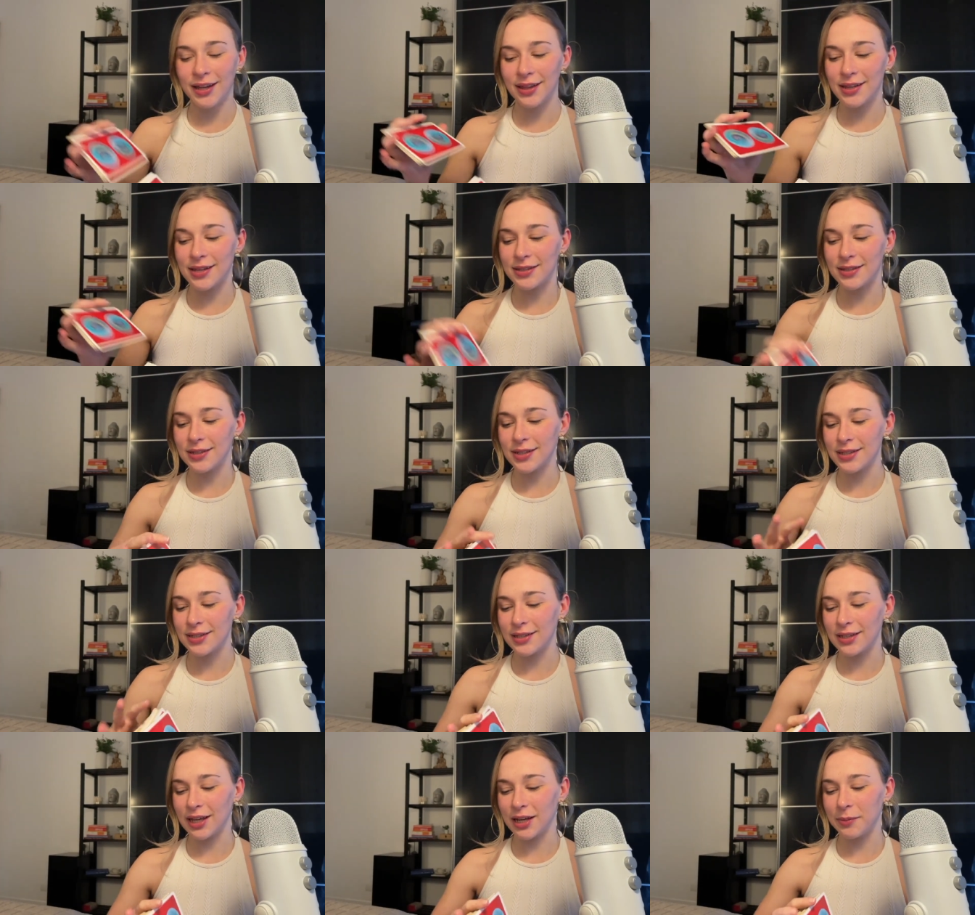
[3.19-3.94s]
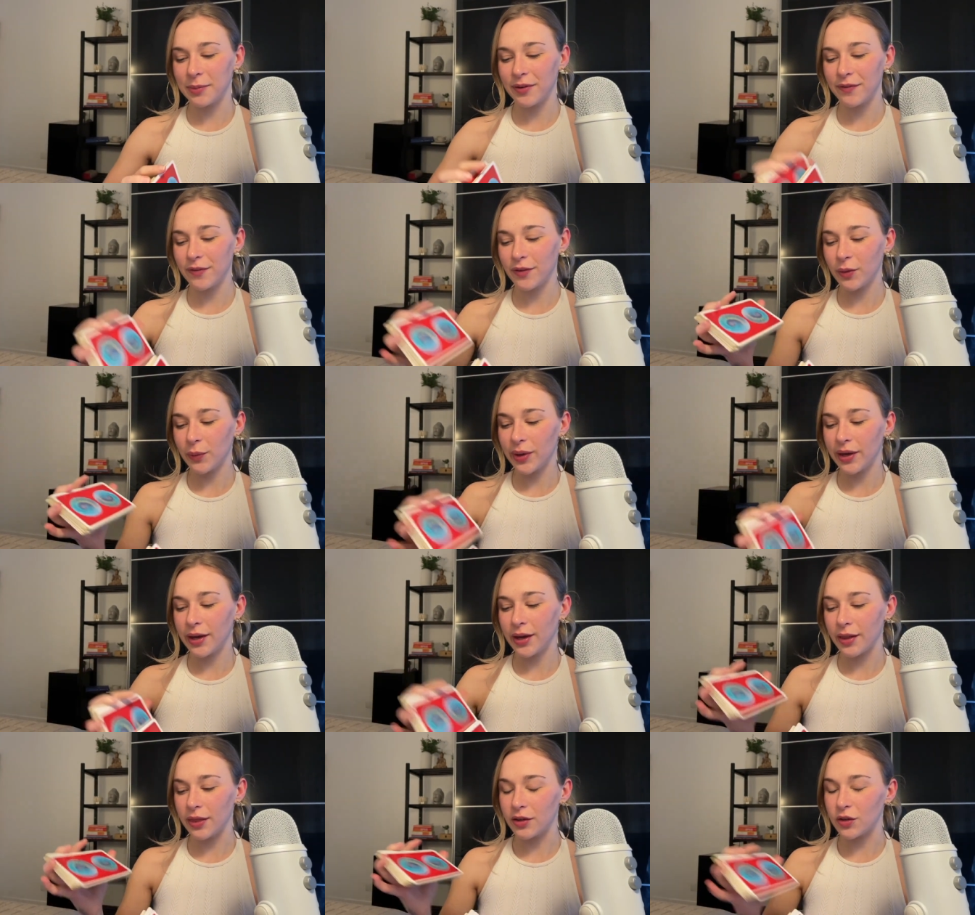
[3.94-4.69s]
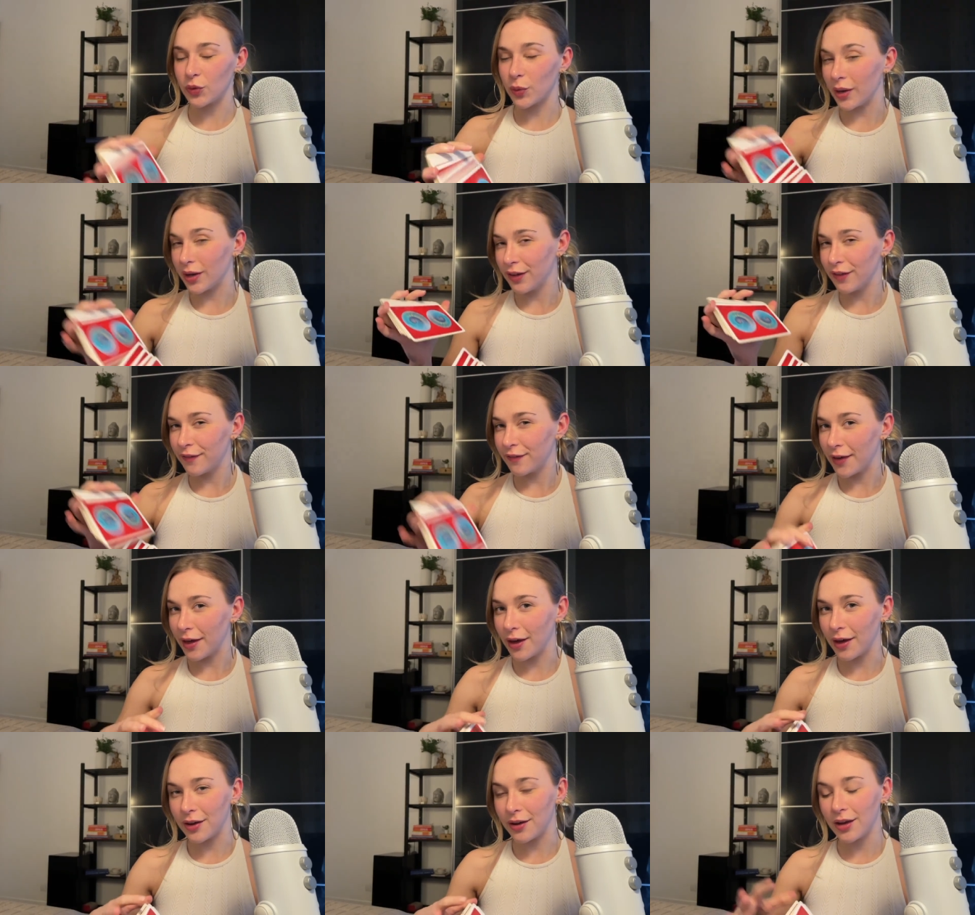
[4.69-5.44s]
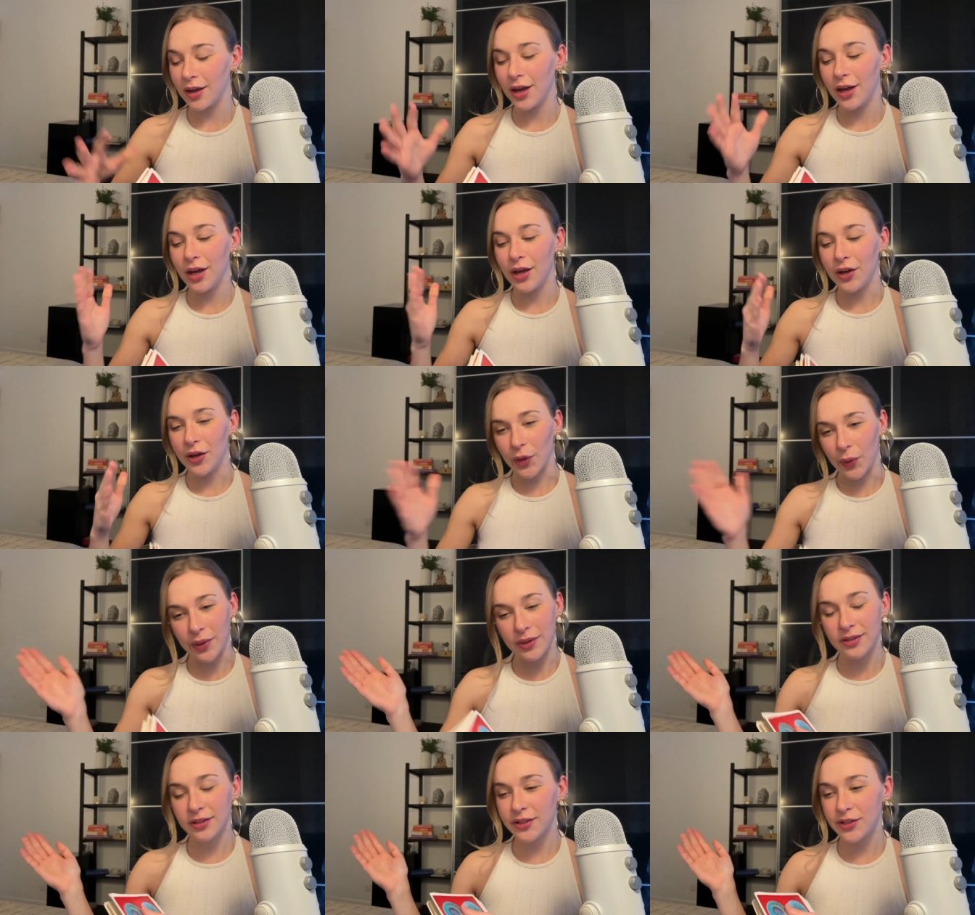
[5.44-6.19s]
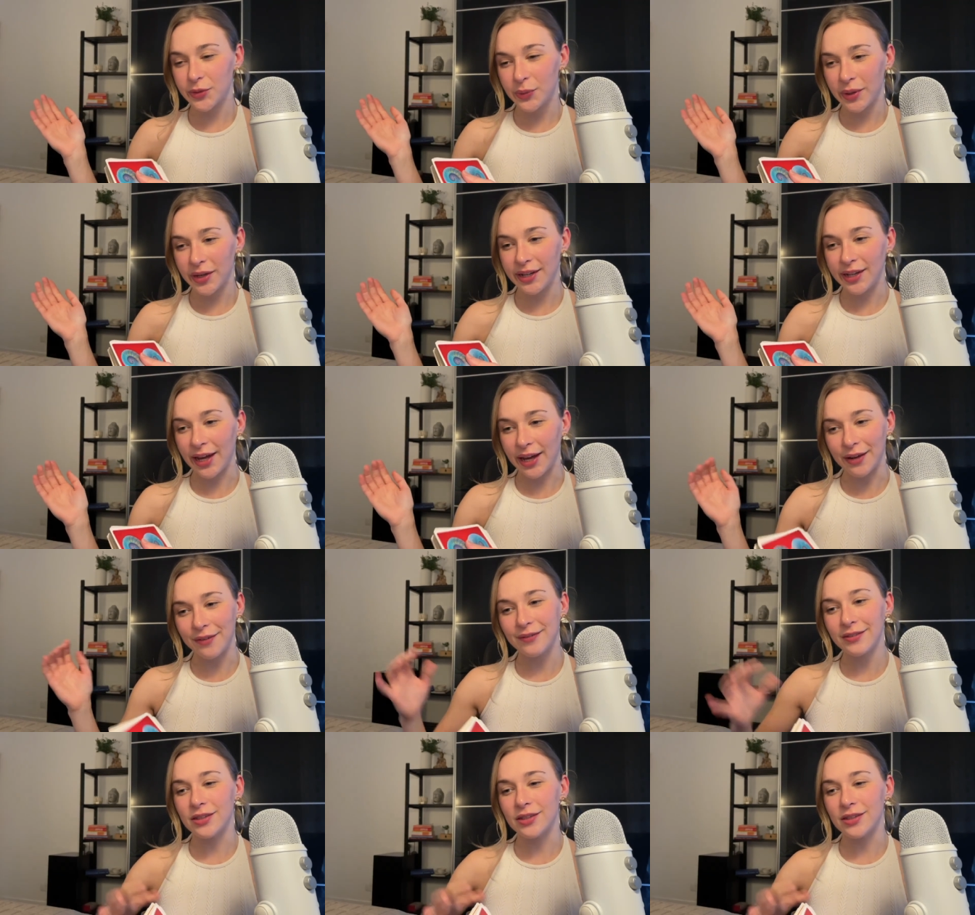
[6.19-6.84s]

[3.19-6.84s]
This is going to be for the week of the 23rd, going to the 29th.